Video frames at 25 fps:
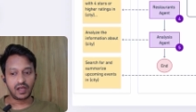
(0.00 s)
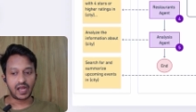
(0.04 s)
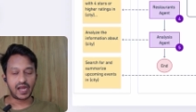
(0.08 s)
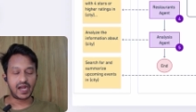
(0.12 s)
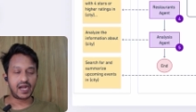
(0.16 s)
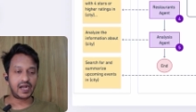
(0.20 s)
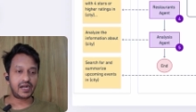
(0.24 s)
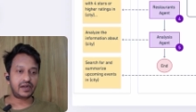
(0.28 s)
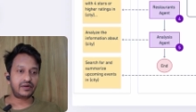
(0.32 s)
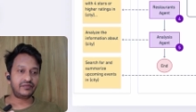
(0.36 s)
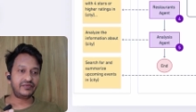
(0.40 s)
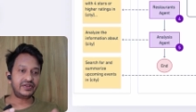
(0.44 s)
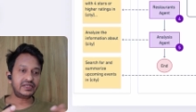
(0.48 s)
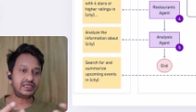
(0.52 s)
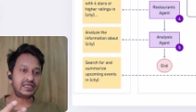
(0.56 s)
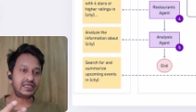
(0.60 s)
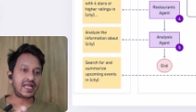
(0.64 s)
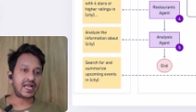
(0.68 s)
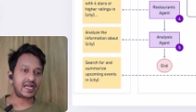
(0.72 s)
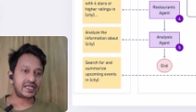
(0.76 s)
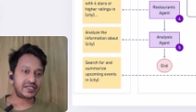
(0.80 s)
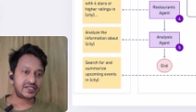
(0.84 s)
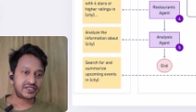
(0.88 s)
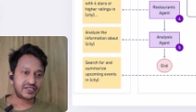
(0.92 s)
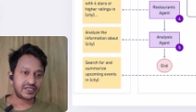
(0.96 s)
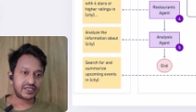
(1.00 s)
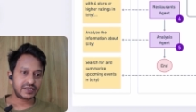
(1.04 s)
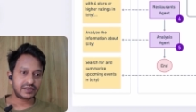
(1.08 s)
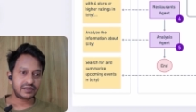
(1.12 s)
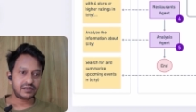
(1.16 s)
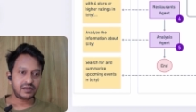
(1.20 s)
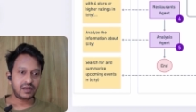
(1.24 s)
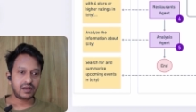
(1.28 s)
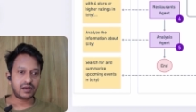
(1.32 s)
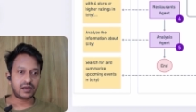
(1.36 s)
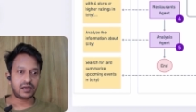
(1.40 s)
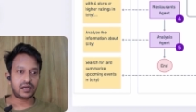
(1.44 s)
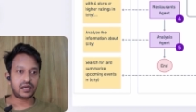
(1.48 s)
And with
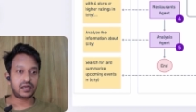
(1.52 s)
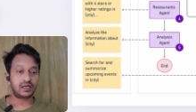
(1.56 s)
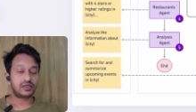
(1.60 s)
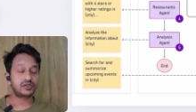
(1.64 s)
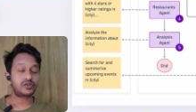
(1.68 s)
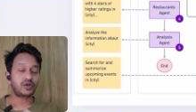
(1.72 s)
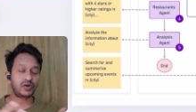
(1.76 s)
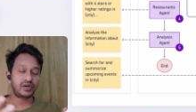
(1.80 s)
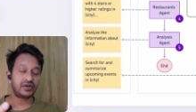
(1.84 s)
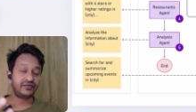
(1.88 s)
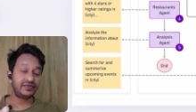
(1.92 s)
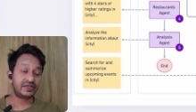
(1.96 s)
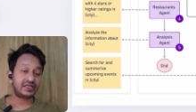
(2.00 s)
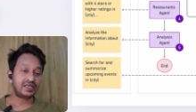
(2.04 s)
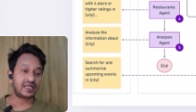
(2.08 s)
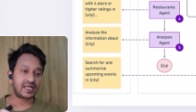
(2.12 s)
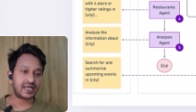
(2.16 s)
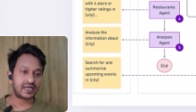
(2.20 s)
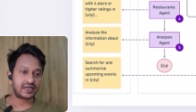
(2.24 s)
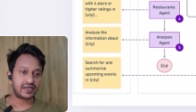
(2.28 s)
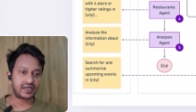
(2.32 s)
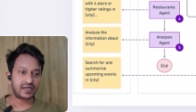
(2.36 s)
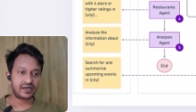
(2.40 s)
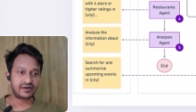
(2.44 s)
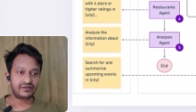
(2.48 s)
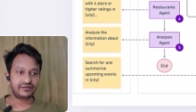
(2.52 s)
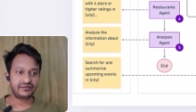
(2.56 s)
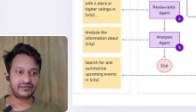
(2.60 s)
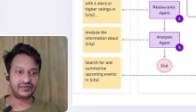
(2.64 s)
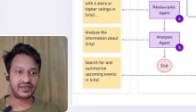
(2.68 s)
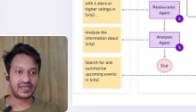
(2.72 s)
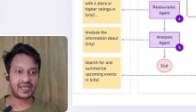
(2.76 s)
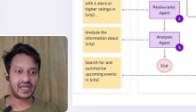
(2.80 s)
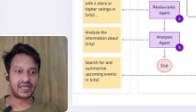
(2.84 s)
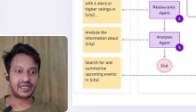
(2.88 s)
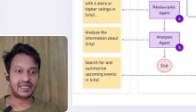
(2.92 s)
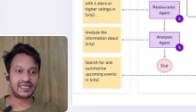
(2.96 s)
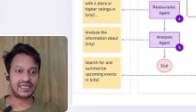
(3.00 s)
LangChain, uh, sorry, with LangGraph,
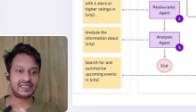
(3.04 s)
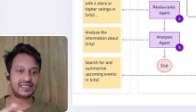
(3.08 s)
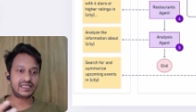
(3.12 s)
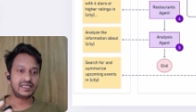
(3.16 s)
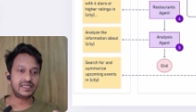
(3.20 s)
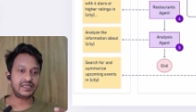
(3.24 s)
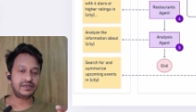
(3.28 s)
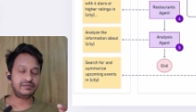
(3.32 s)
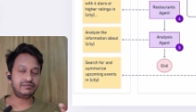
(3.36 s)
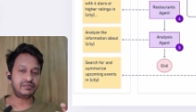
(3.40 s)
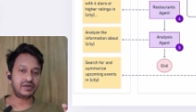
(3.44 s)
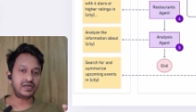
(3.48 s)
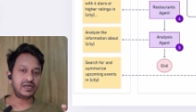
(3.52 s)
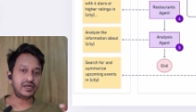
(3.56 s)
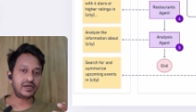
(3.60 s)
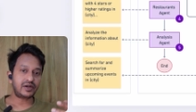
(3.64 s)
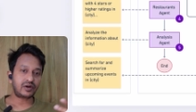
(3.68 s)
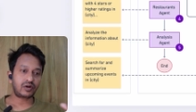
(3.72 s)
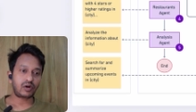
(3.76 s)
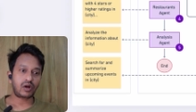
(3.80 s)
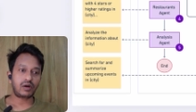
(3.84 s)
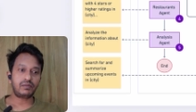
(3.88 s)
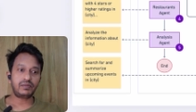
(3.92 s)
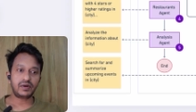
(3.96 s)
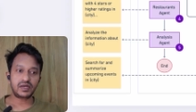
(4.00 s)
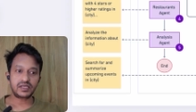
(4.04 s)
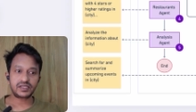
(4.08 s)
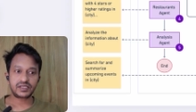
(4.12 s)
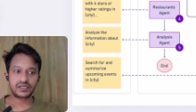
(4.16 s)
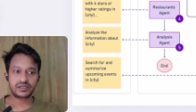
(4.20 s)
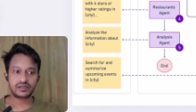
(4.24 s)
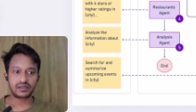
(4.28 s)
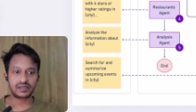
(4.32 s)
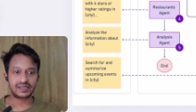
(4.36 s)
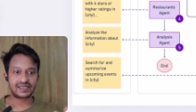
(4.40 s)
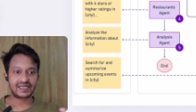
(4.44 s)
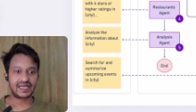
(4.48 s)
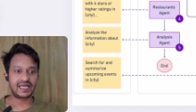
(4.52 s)
we can easily build
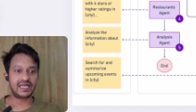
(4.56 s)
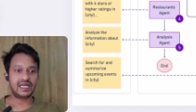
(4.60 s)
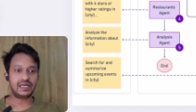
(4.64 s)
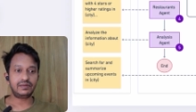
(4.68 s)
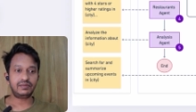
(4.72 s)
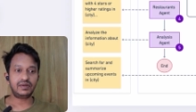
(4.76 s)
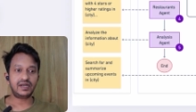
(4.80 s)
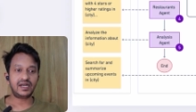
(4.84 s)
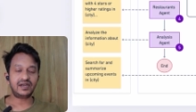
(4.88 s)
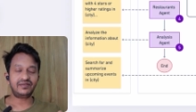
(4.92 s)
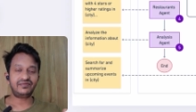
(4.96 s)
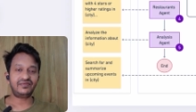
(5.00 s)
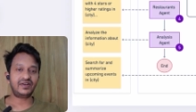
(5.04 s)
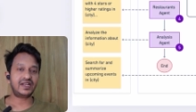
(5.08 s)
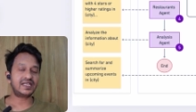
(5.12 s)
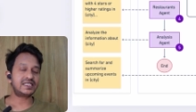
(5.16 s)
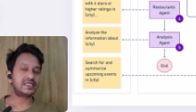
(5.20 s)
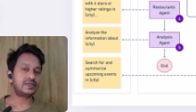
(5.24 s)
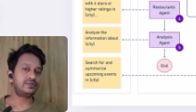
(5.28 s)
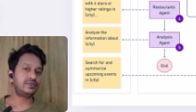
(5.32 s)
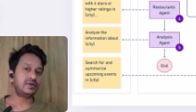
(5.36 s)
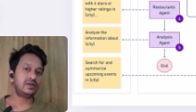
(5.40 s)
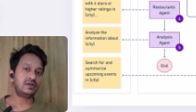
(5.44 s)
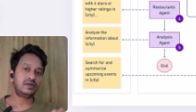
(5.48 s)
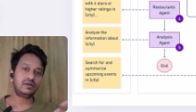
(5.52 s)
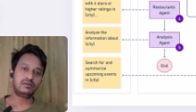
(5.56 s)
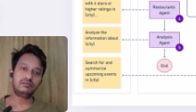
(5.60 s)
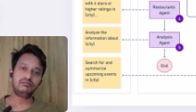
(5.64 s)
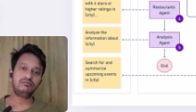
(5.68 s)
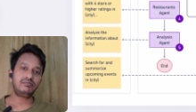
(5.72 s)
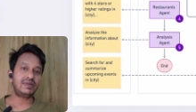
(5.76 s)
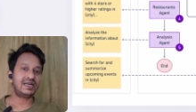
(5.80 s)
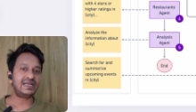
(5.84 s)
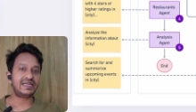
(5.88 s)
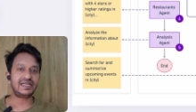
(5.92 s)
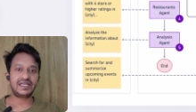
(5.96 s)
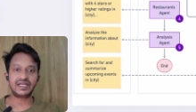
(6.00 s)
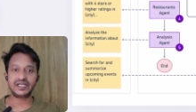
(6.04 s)
robust, uh, scalable, and flexible
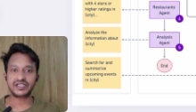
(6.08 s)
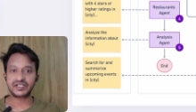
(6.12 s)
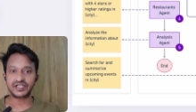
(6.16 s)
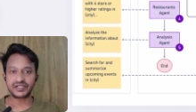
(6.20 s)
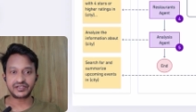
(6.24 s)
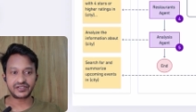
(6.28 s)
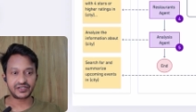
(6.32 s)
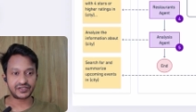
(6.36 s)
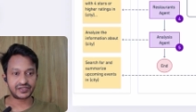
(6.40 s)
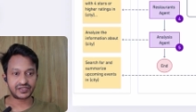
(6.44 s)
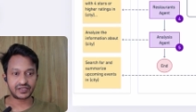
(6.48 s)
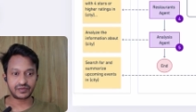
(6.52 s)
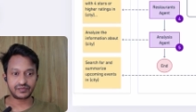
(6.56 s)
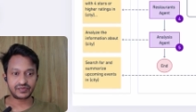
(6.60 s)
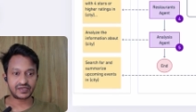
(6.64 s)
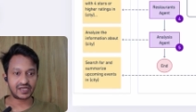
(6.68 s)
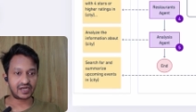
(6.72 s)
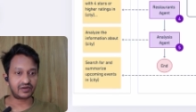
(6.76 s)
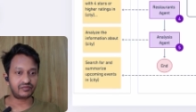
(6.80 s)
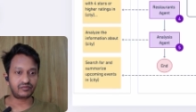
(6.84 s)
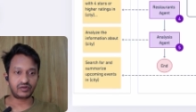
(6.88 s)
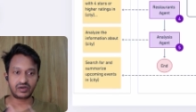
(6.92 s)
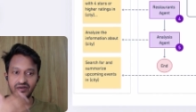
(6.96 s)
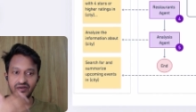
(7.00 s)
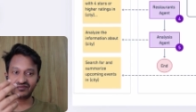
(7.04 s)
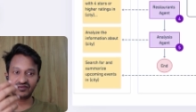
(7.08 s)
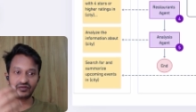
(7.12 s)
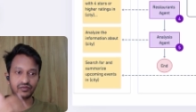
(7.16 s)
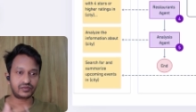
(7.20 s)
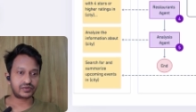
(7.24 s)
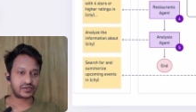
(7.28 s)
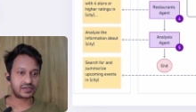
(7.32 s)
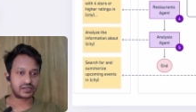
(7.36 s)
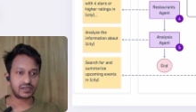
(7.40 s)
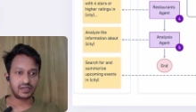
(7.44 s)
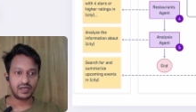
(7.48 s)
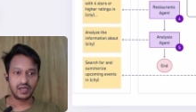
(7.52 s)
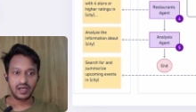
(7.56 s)
multi-agent systems and
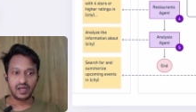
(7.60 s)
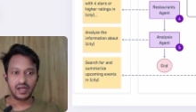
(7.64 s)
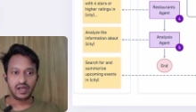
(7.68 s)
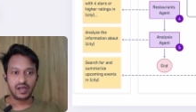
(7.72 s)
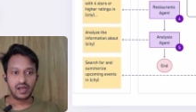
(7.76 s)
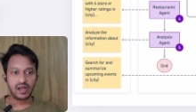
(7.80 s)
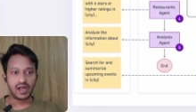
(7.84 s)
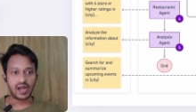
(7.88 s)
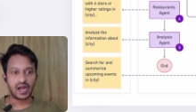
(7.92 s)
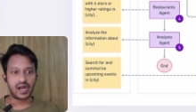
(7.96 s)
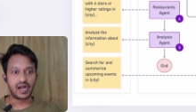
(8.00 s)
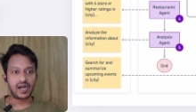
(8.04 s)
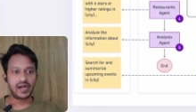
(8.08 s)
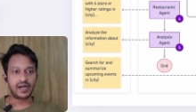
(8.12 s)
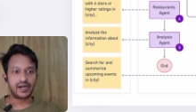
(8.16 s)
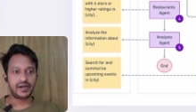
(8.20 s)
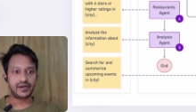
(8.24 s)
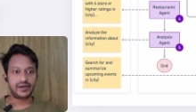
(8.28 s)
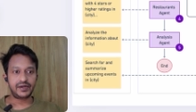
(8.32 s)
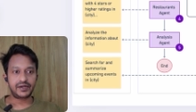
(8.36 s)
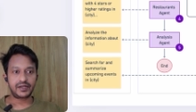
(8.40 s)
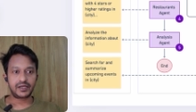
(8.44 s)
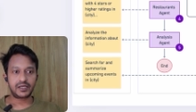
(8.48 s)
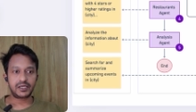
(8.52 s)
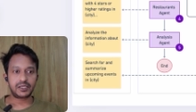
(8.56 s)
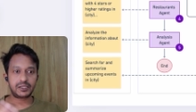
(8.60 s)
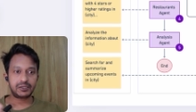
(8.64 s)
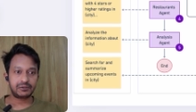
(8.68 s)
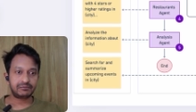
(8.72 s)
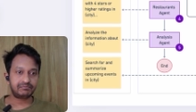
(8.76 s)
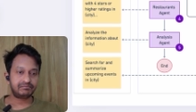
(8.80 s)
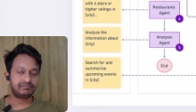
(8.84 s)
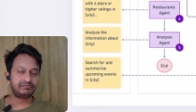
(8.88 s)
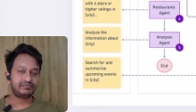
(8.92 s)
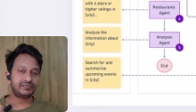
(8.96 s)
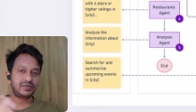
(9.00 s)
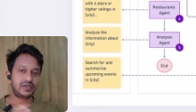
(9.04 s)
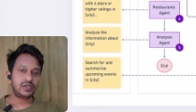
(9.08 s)
workflows. And
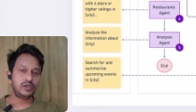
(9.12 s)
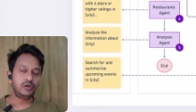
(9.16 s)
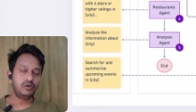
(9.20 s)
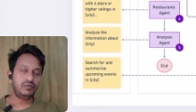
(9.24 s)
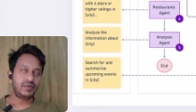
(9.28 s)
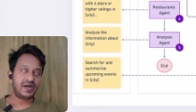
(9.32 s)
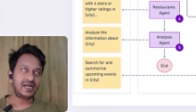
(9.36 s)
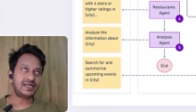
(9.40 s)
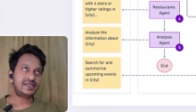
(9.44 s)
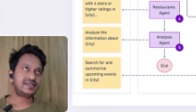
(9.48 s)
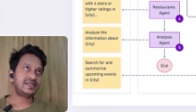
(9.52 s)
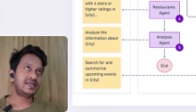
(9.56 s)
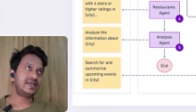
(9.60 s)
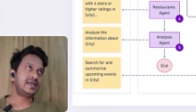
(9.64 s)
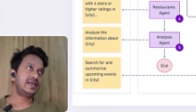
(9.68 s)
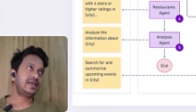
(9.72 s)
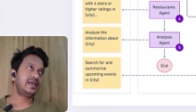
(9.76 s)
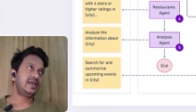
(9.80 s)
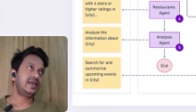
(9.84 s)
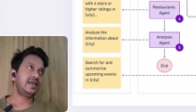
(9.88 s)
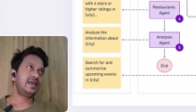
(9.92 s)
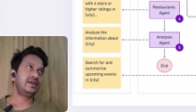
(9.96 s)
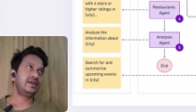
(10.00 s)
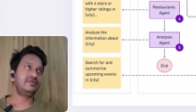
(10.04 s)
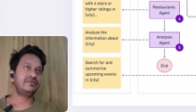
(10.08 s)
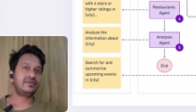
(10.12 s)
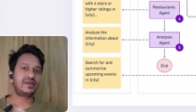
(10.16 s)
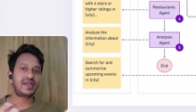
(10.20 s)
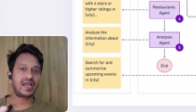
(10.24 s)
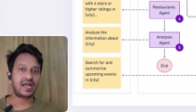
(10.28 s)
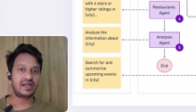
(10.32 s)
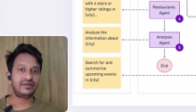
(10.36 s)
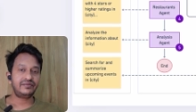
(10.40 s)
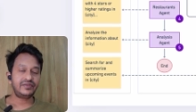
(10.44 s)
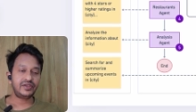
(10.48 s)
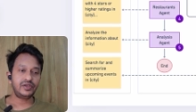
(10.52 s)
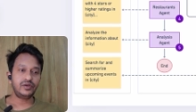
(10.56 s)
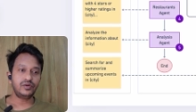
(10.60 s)
uh, you might say, hey,
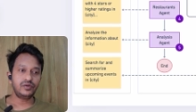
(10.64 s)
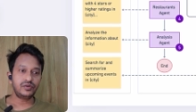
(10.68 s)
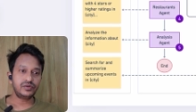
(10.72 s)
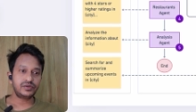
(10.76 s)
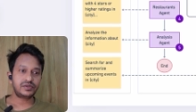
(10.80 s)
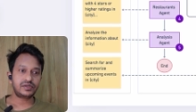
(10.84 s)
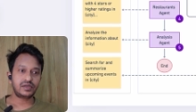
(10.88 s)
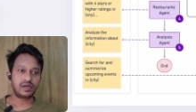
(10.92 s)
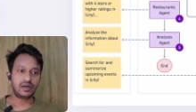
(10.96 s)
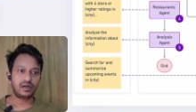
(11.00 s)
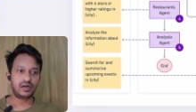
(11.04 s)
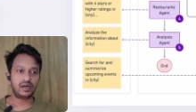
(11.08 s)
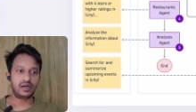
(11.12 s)
can we use